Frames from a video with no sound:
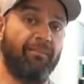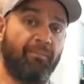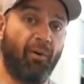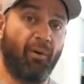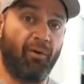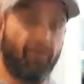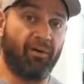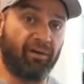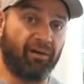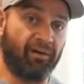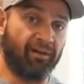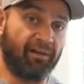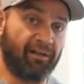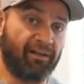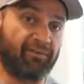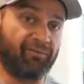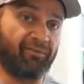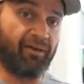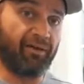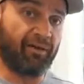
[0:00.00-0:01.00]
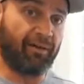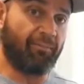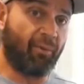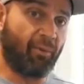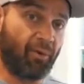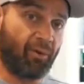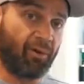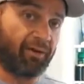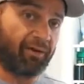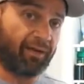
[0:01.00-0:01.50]
important. It's very
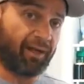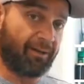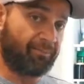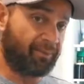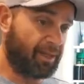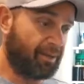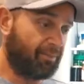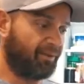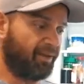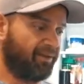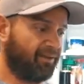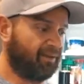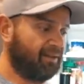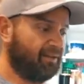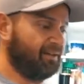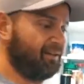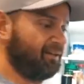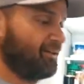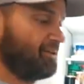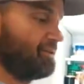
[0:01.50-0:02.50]
important that people, I think I need to